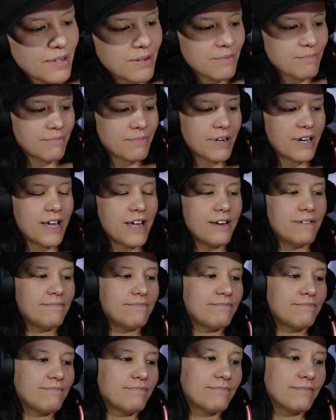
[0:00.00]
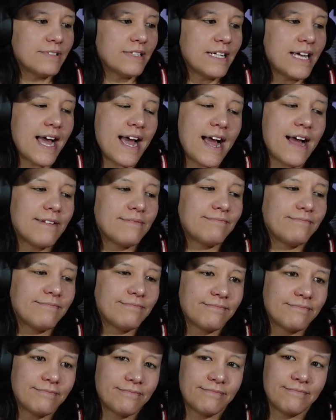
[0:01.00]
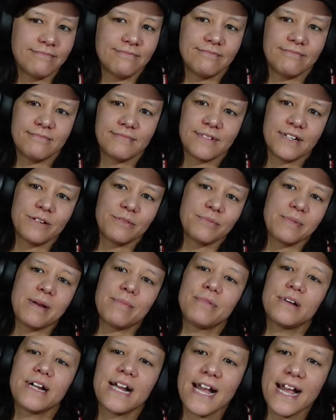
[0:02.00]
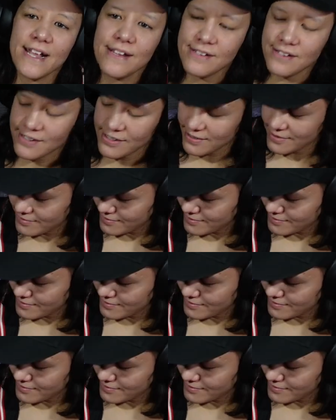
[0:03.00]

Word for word: but yeah. And remember, guys,